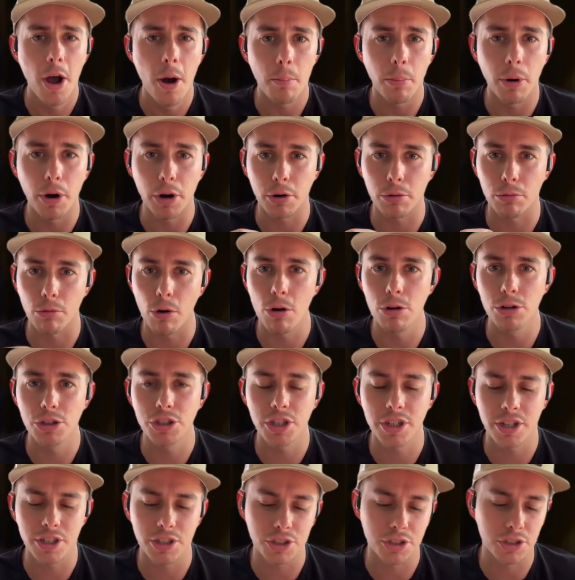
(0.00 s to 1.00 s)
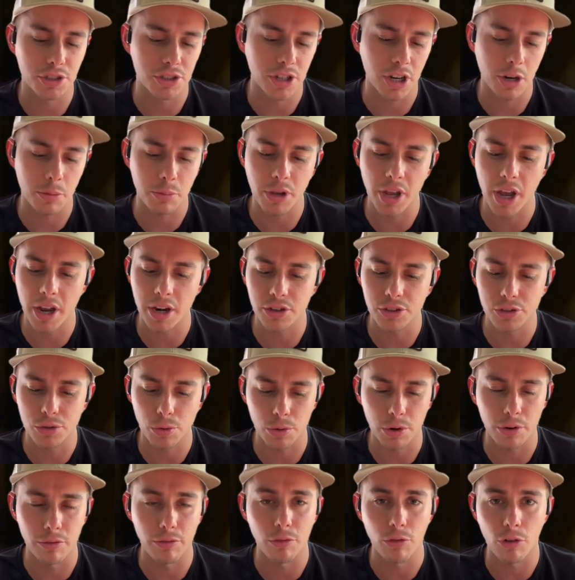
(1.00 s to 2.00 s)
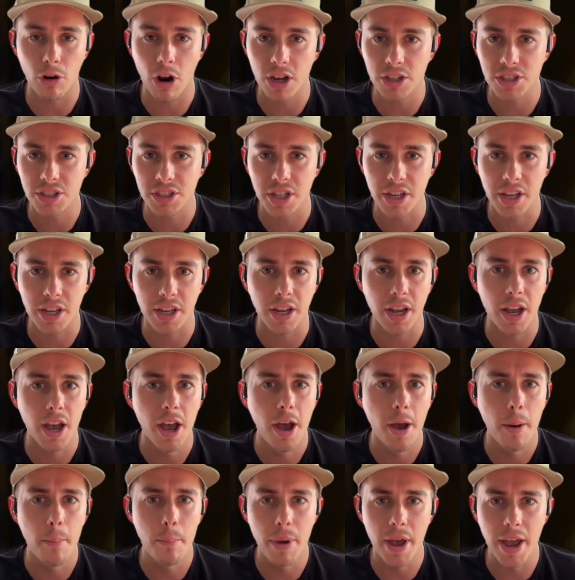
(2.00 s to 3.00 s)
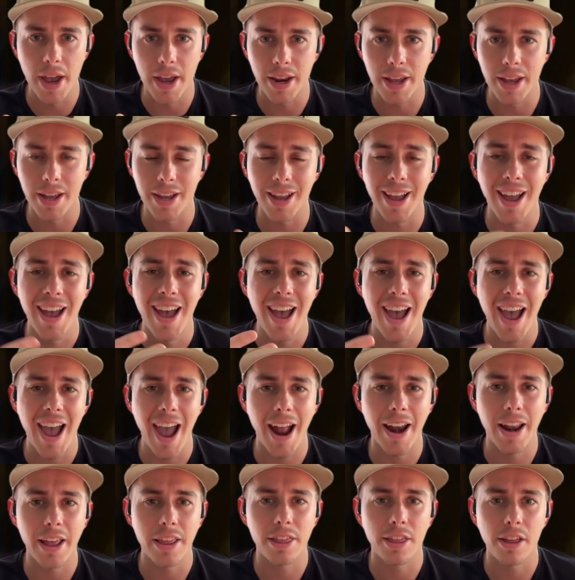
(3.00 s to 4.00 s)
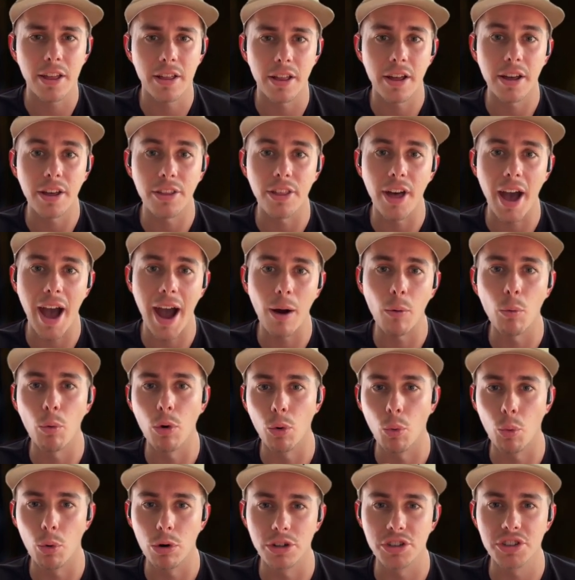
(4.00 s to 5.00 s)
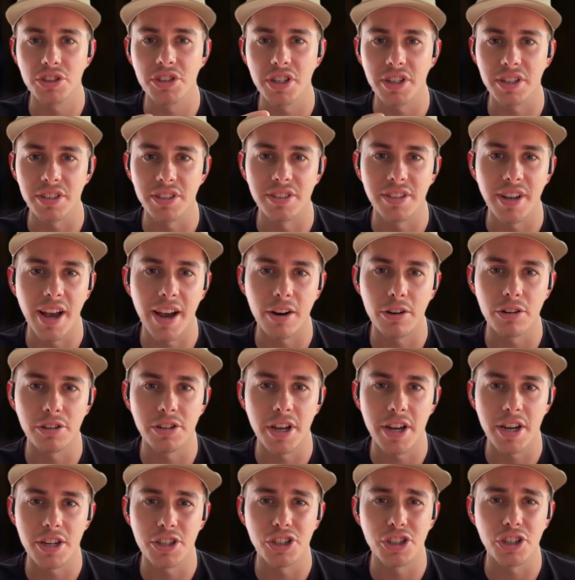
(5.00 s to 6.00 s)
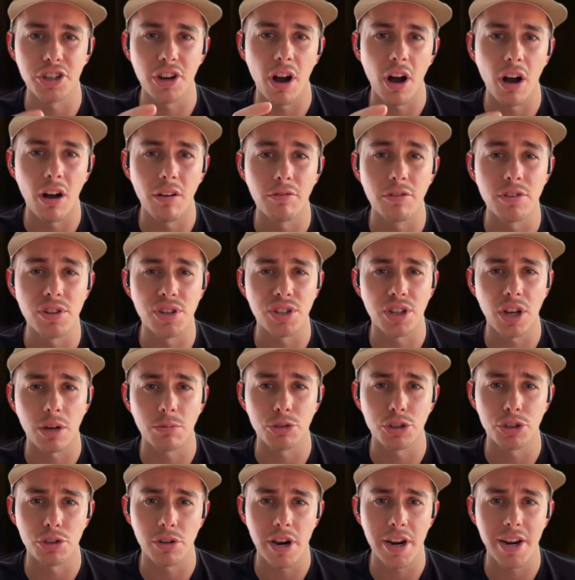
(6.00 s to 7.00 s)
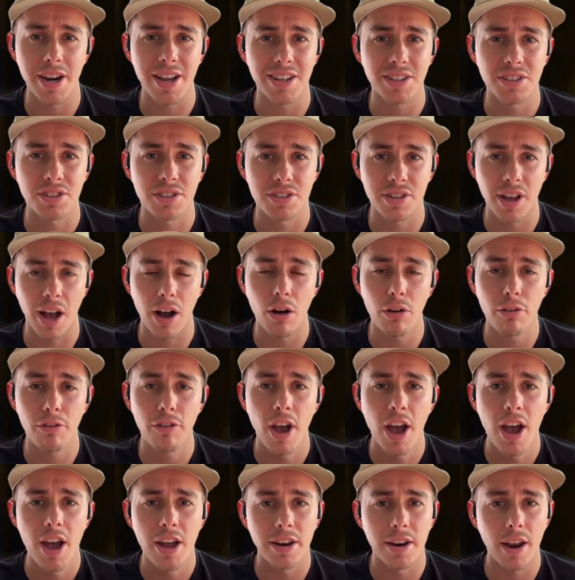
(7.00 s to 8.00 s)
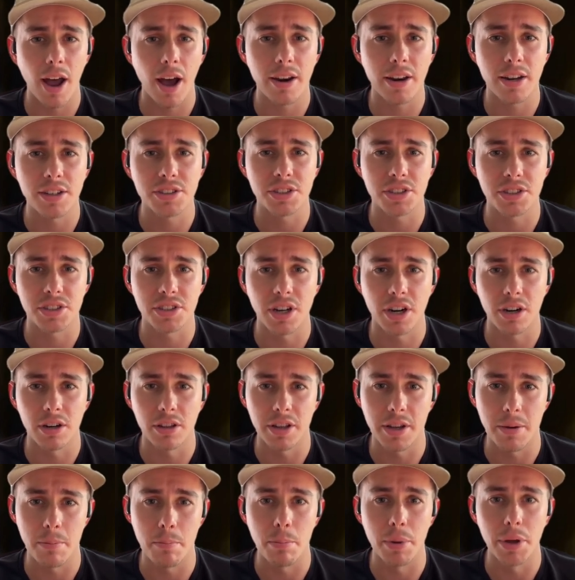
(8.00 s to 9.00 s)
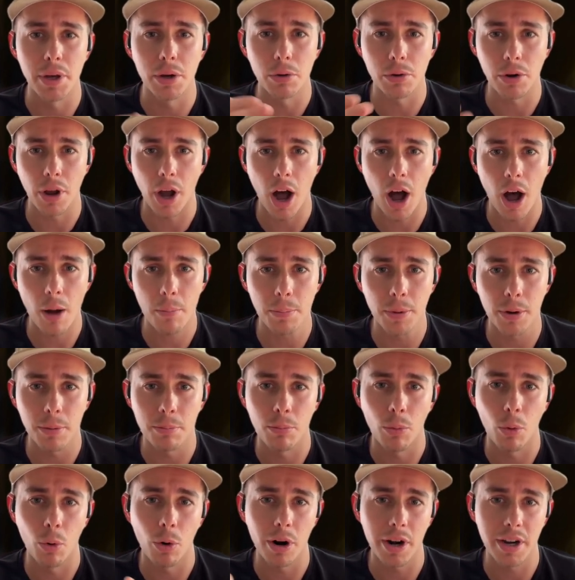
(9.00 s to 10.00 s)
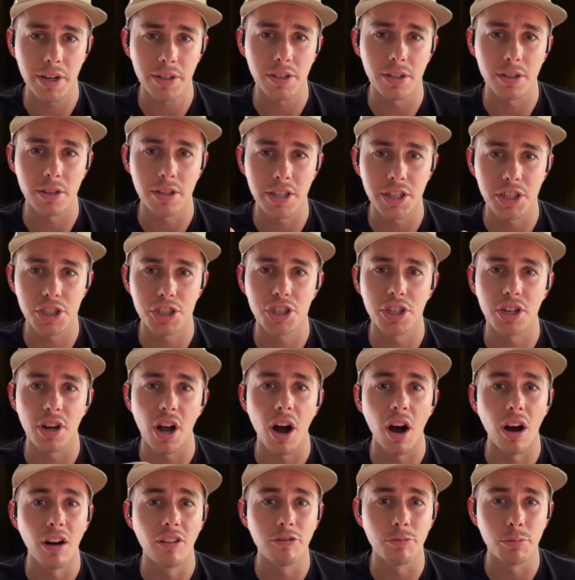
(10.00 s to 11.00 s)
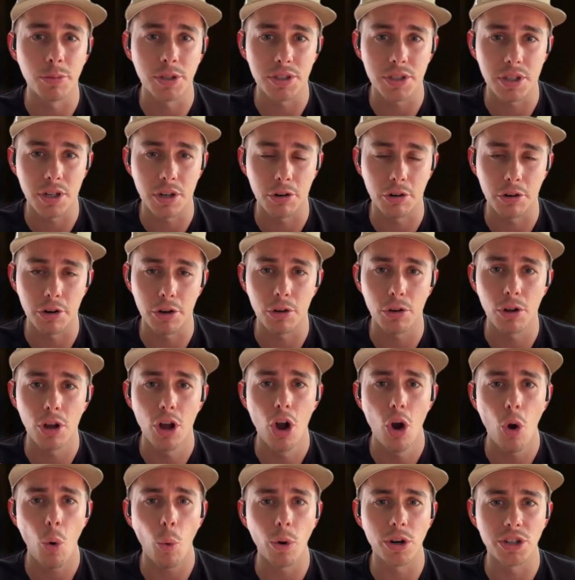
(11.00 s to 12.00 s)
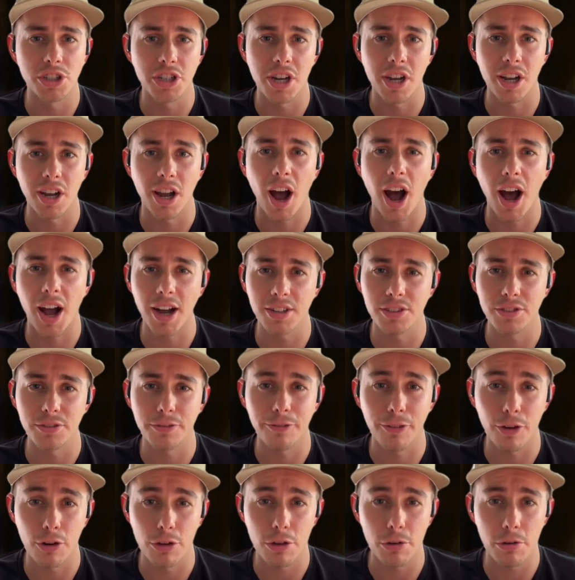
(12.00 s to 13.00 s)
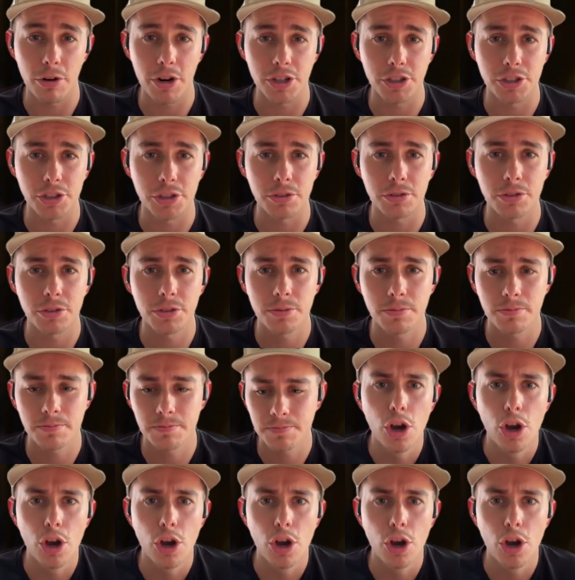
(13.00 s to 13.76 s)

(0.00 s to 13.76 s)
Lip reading: but corrosion is just going to be any sort of rusting, pitting, anything like that where we're just seeing degradation of the substrate itself, not necessarily build up, but more a deletion of material, which can cause further issues.